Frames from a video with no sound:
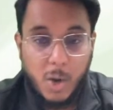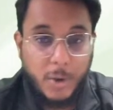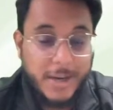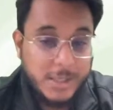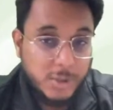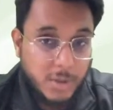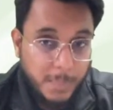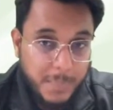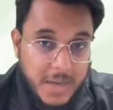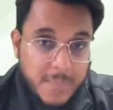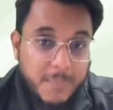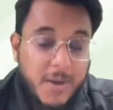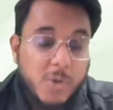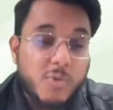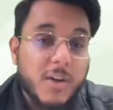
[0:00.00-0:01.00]
Okay, so the
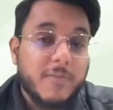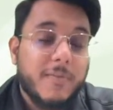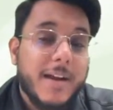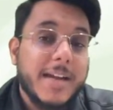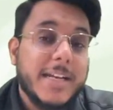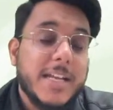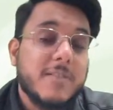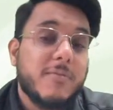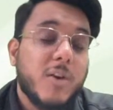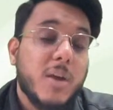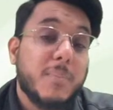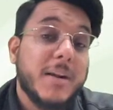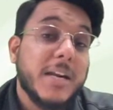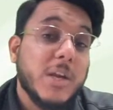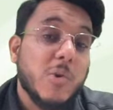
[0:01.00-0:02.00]
people who are fighting for
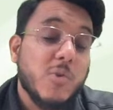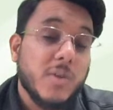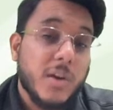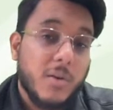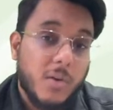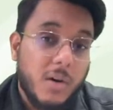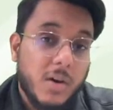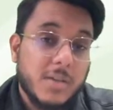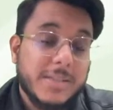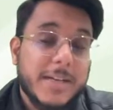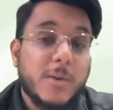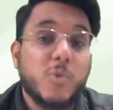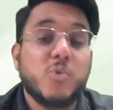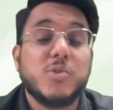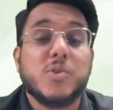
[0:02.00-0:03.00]
a particular cause
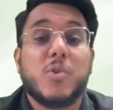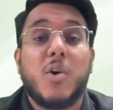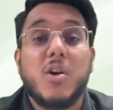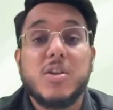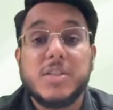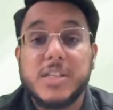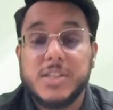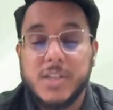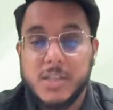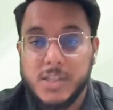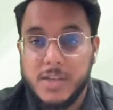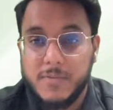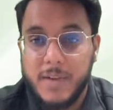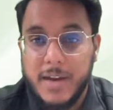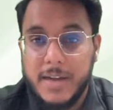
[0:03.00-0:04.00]
and whose cause is
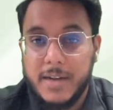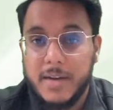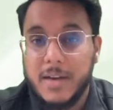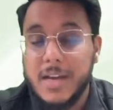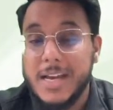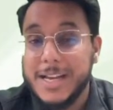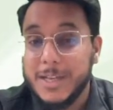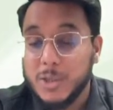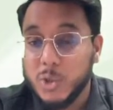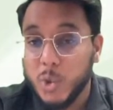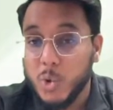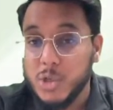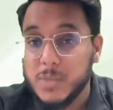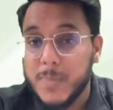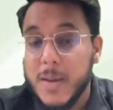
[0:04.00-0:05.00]
justified,
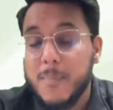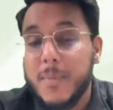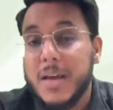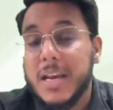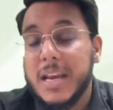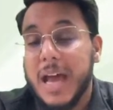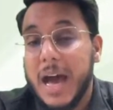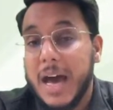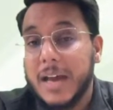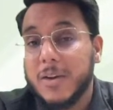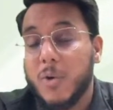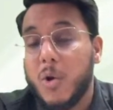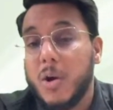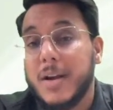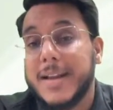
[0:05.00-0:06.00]
those people
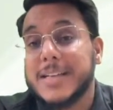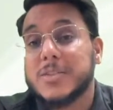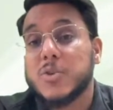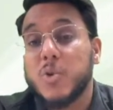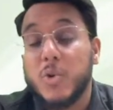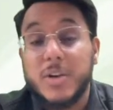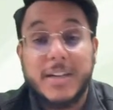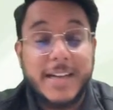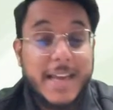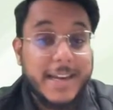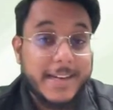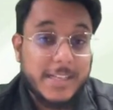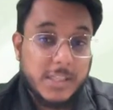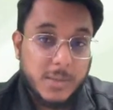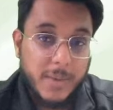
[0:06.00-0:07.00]
are called as good
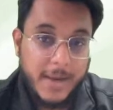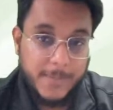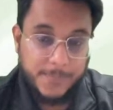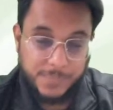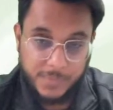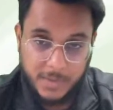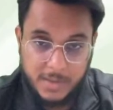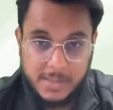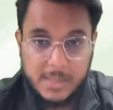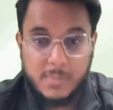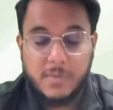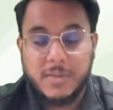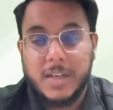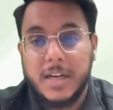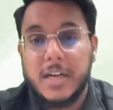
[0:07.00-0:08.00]
terrorist by
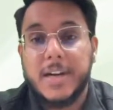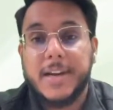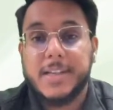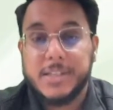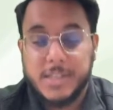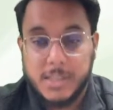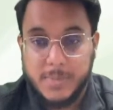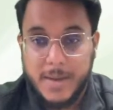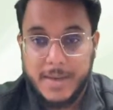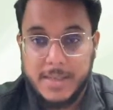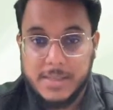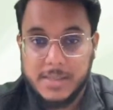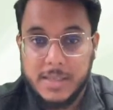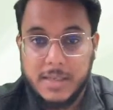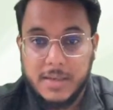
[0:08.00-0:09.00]
some of the countries such as
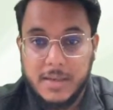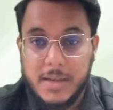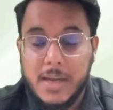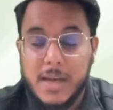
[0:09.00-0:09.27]
Pakistan.